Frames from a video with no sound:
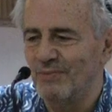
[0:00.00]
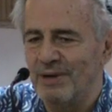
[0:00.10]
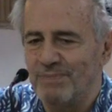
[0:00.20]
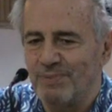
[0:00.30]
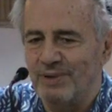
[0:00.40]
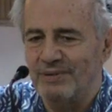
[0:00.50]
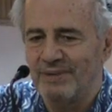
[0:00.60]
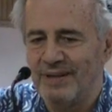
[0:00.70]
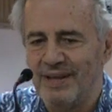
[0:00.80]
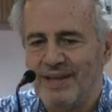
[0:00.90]
one point
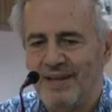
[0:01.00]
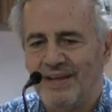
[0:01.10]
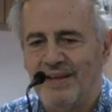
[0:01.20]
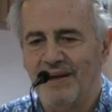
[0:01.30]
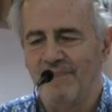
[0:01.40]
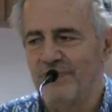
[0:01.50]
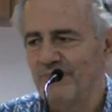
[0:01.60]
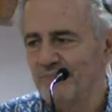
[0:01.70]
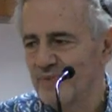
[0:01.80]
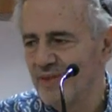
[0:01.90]
um,
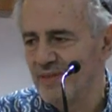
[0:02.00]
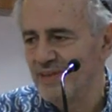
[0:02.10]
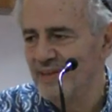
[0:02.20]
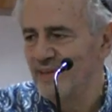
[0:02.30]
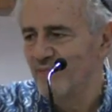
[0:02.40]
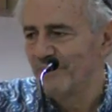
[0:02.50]
the,